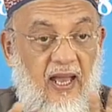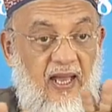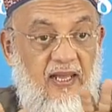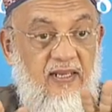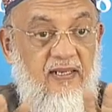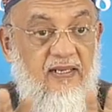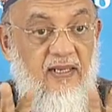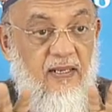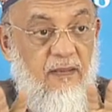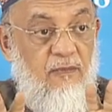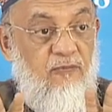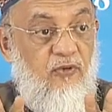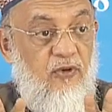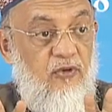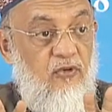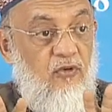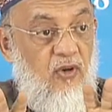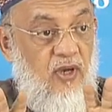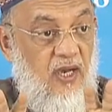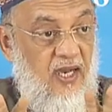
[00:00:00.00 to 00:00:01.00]
I named
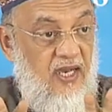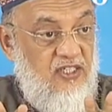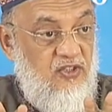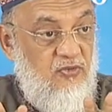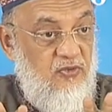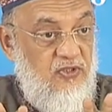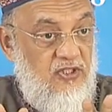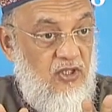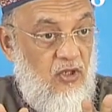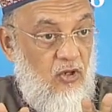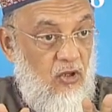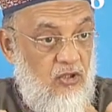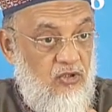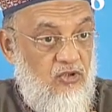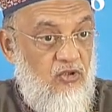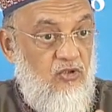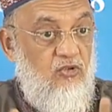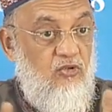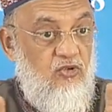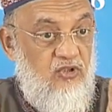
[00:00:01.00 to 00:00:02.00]
for you cars which are
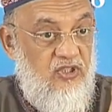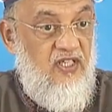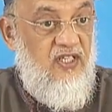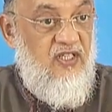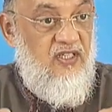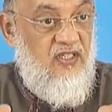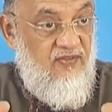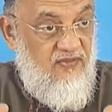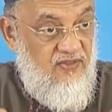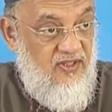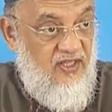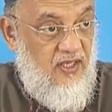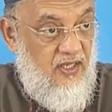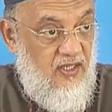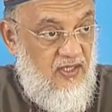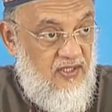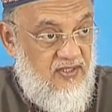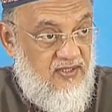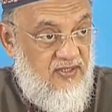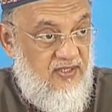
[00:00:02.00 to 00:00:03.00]
also utility
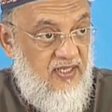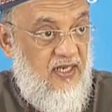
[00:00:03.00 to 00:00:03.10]
vehicles.